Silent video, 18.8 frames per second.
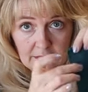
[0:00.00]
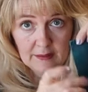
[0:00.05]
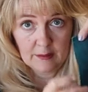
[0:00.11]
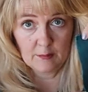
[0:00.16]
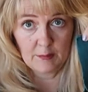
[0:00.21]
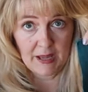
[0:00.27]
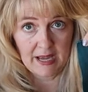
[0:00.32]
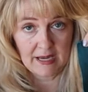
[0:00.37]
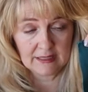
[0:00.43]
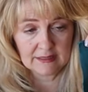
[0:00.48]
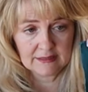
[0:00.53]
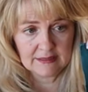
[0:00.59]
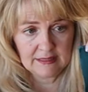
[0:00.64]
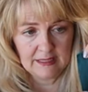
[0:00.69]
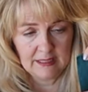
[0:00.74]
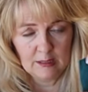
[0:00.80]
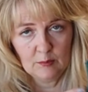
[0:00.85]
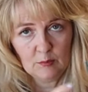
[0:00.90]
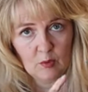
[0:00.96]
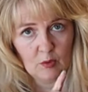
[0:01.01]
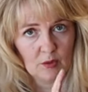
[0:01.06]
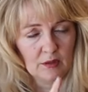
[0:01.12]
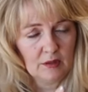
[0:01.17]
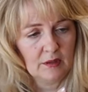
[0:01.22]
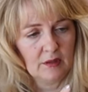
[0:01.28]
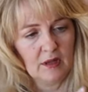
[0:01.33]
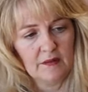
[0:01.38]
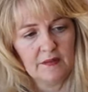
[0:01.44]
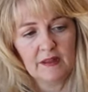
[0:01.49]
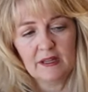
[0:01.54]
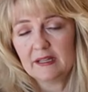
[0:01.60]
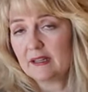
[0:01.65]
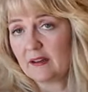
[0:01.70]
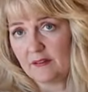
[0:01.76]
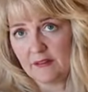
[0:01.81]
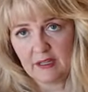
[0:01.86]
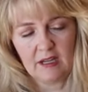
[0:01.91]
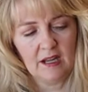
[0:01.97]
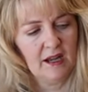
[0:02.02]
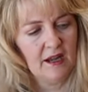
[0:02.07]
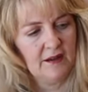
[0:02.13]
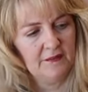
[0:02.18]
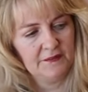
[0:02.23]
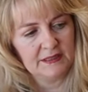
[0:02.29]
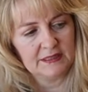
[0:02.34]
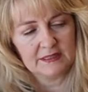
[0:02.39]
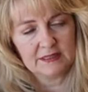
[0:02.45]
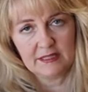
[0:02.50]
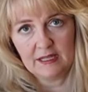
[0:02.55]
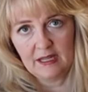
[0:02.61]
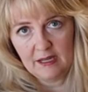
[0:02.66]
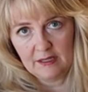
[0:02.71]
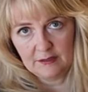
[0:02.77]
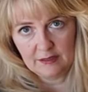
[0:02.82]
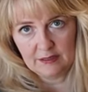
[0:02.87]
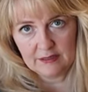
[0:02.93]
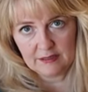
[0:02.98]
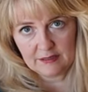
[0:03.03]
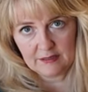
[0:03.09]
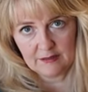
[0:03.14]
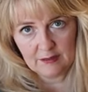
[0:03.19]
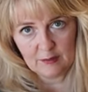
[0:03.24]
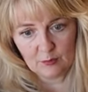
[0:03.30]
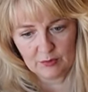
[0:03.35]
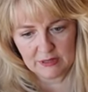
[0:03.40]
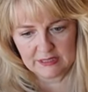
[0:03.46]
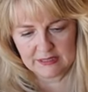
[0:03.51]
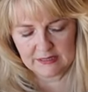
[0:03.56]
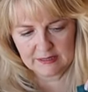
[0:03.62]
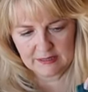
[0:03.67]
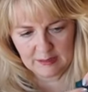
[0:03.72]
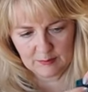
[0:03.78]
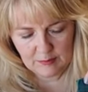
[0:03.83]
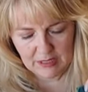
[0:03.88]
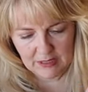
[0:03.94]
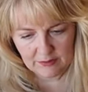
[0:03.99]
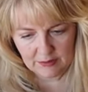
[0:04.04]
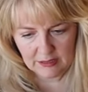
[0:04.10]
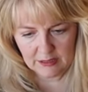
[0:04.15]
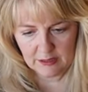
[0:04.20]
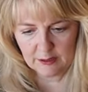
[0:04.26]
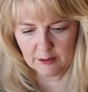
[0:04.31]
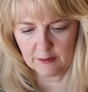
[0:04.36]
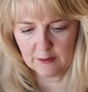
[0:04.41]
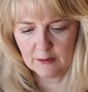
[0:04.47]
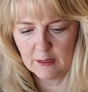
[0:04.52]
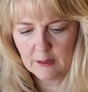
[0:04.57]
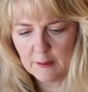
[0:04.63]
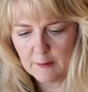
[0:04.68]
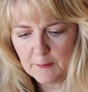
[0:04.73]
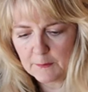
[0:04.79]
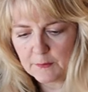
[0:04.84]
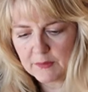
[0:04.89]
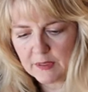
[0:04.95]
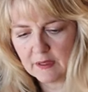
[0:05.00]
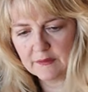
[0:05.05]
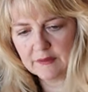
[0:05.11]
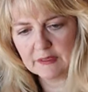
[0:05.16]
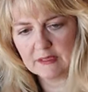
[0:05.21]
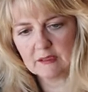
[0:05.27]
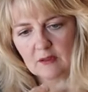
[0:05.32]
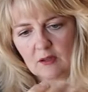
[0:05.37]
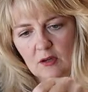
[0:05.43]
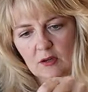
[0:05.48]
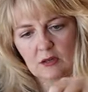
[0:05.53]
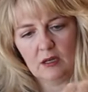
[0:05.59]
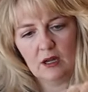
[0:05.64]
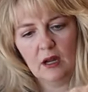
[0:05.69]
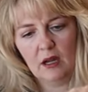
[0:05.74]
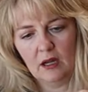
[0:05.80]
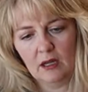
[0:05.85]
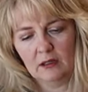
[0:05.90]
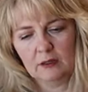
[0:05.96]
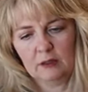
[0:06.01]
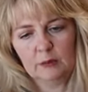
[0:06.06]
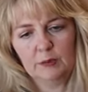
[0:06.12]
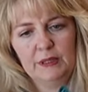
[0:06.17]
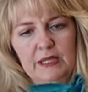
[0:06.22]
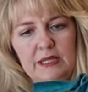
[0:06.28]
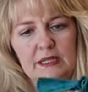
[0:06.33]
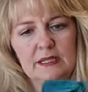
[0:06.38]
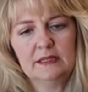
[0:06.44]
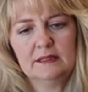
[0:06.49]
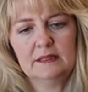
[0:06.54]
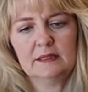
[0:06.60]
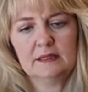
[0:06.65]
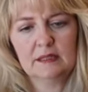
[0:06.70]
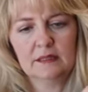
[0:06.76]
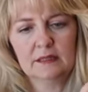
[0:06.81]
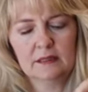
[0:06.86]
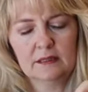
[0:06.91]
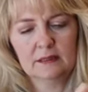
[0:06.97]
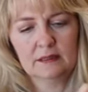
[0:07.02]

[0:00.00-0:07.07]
the back seam, or like on the cuff, it's the, uh, it's the wrist seam down here on this long collar piece.